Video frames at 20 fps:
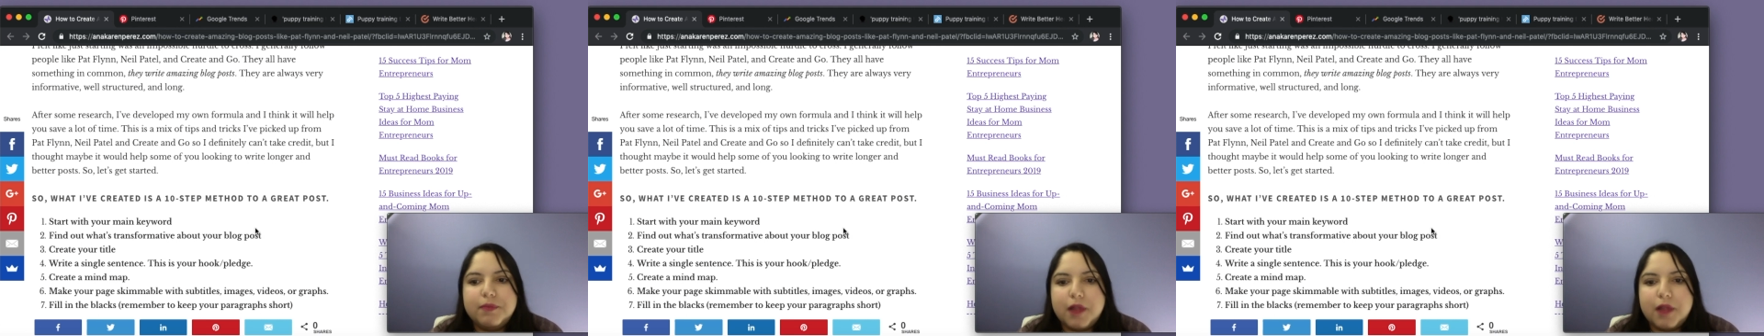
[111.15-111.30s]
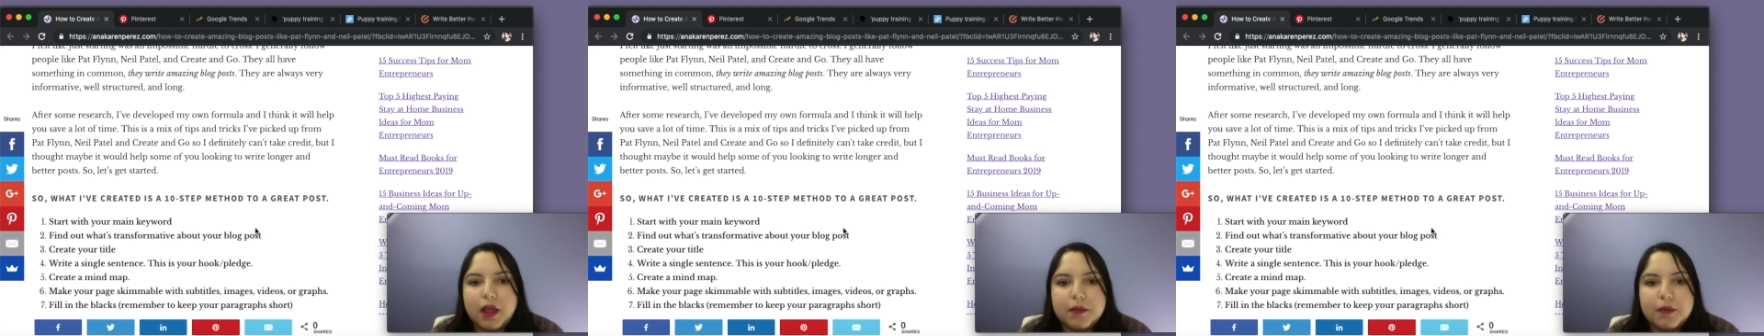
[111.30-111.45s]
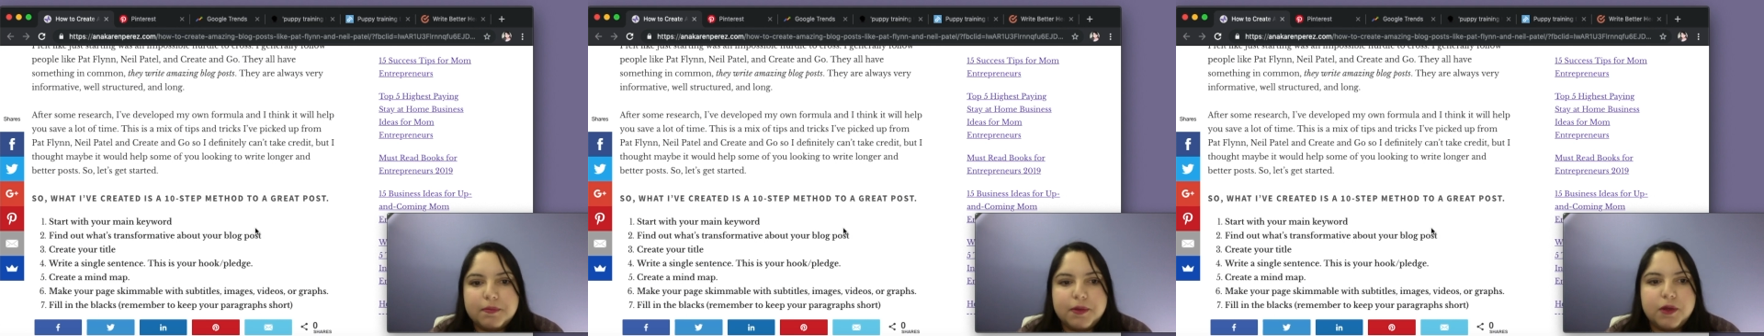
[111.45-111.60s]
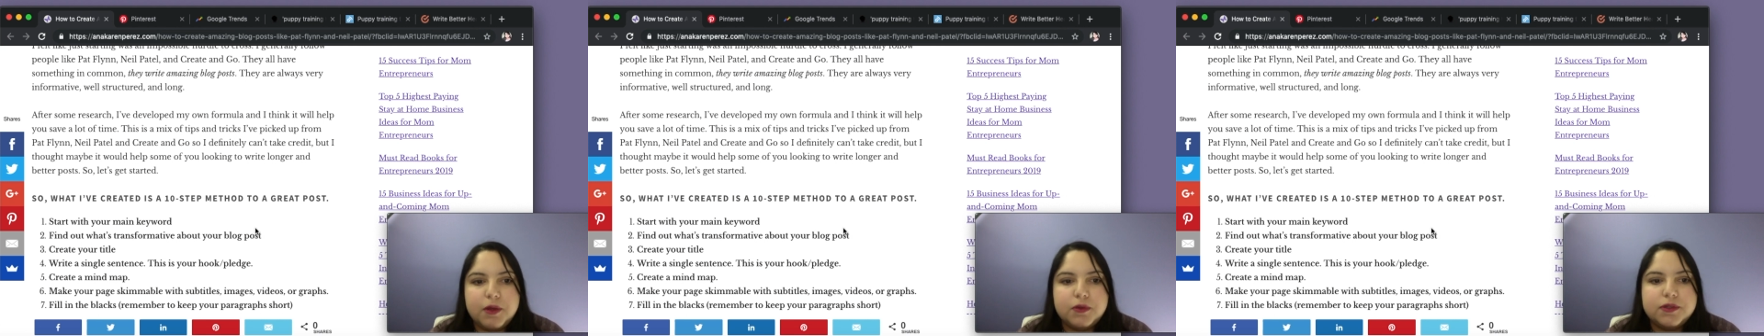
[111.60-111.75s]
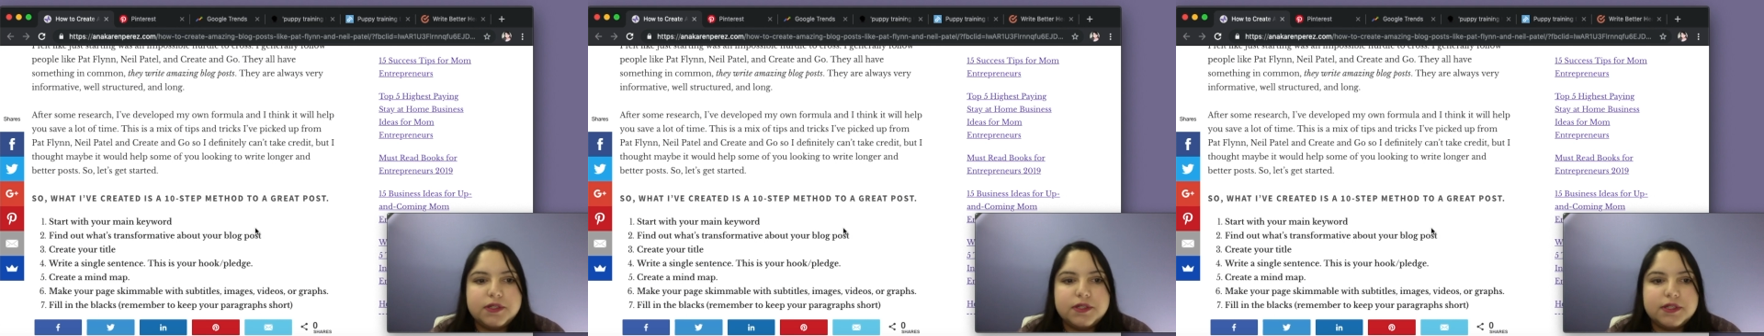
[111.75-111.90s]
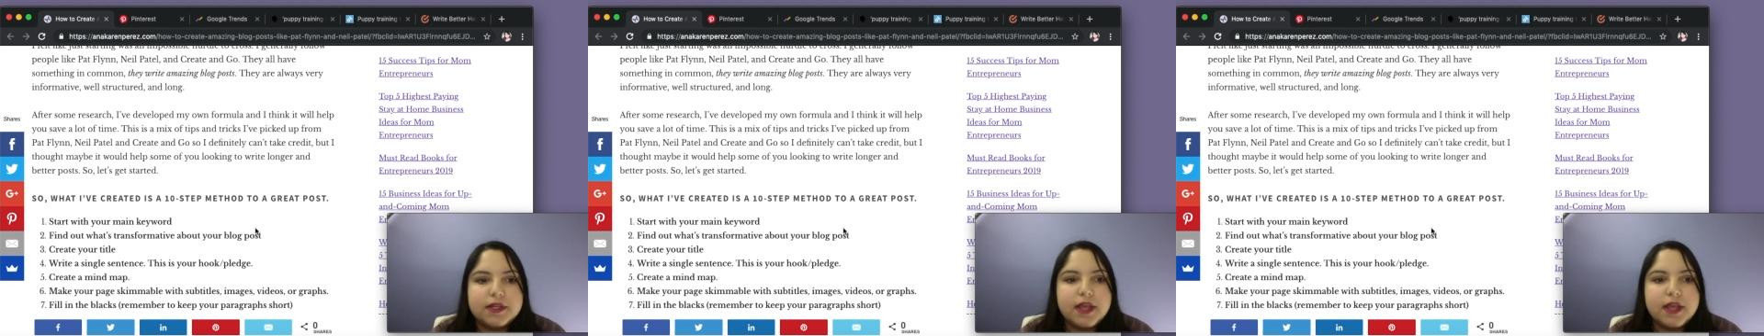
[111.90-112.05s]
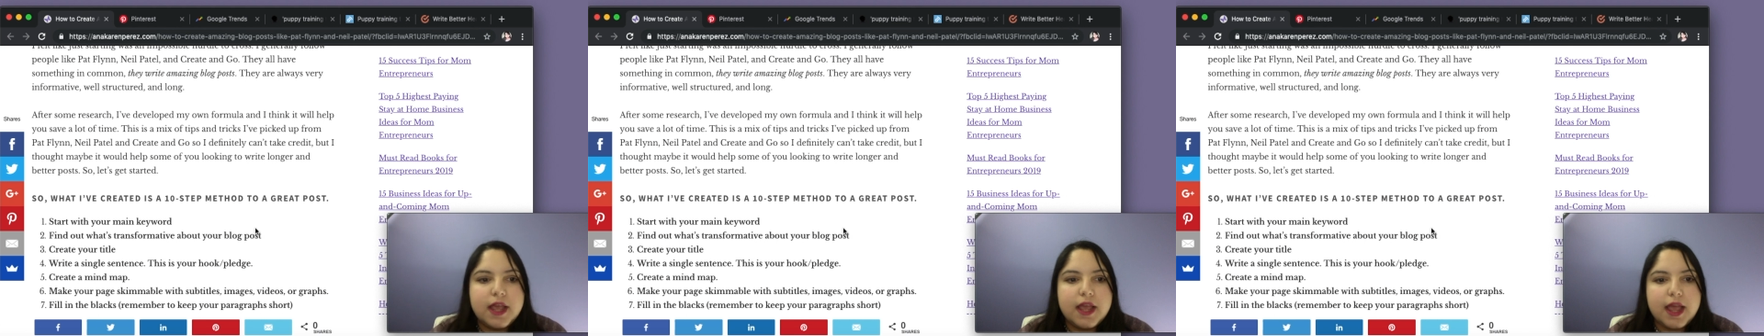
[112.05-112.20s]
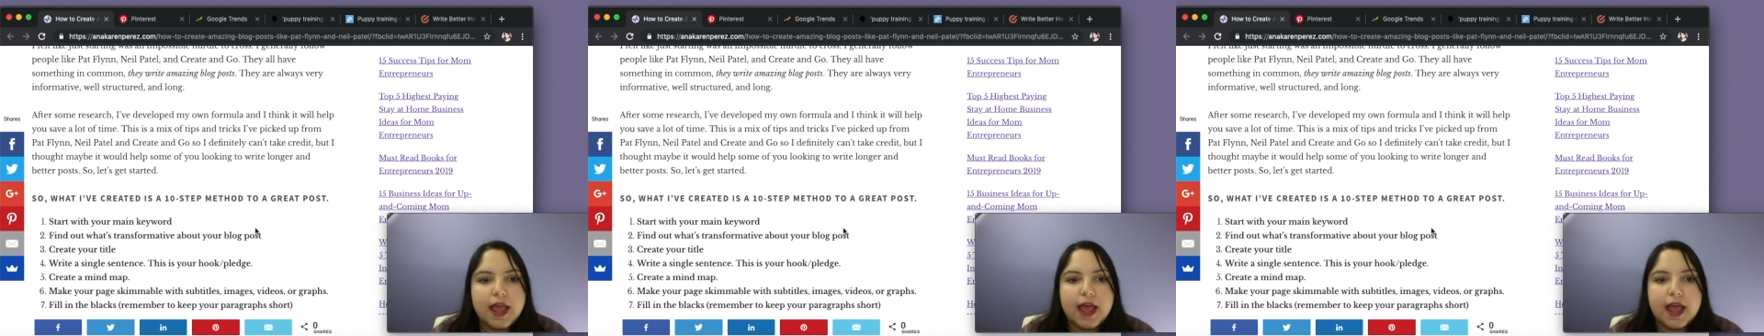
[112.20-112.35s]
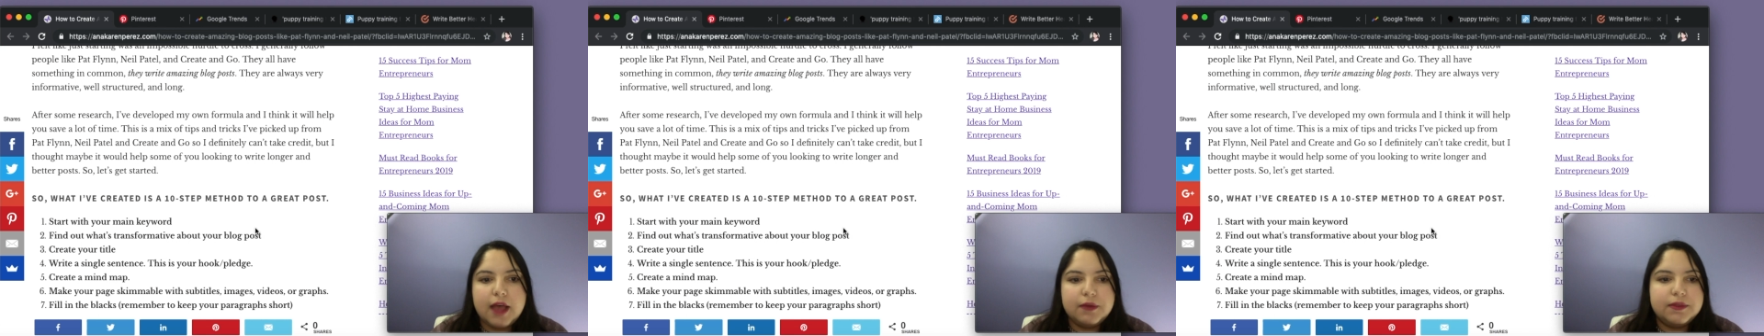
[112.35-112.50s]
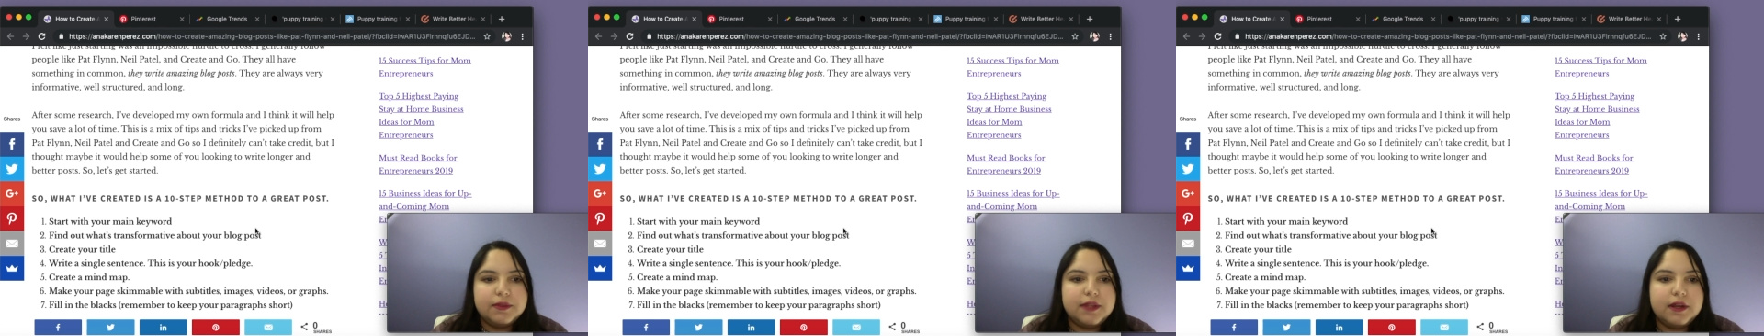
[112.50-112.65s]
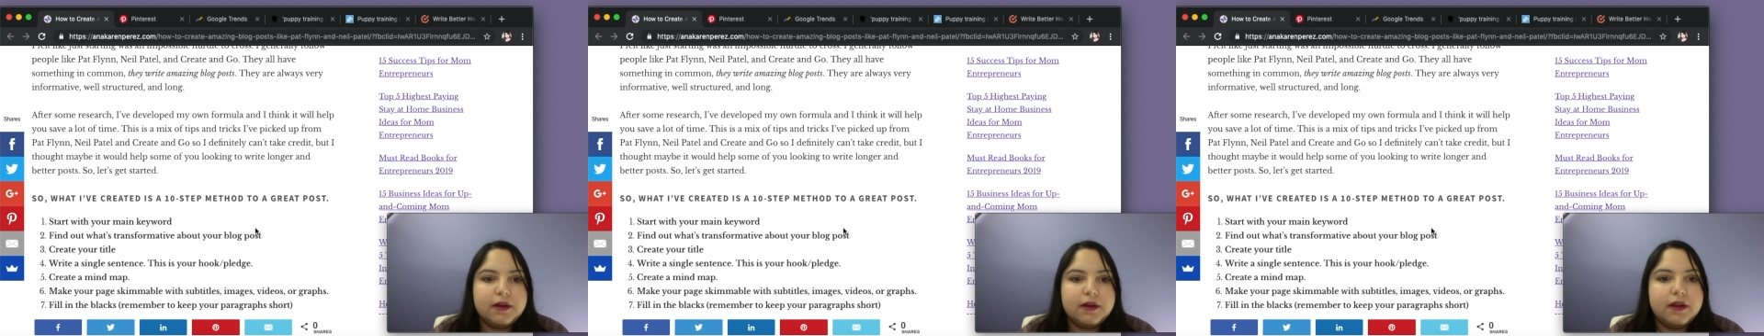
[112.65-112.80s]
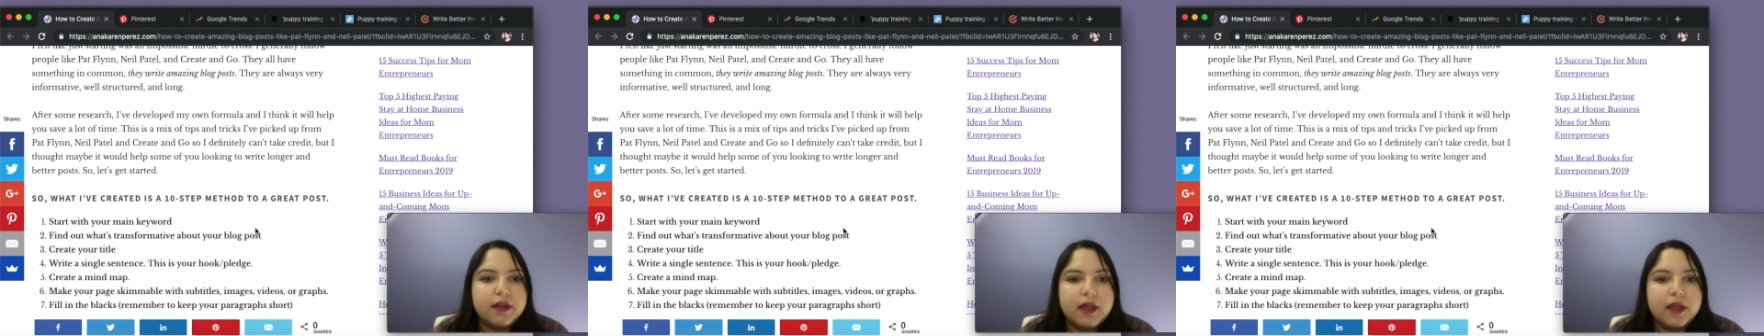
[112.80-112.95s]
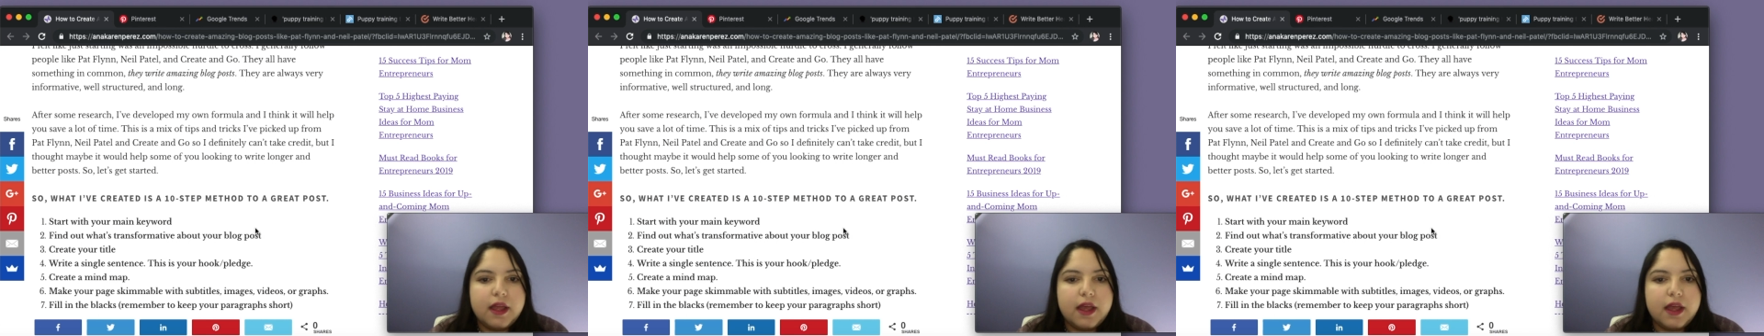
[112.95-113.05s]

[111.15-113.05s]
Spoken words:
blog posts out there.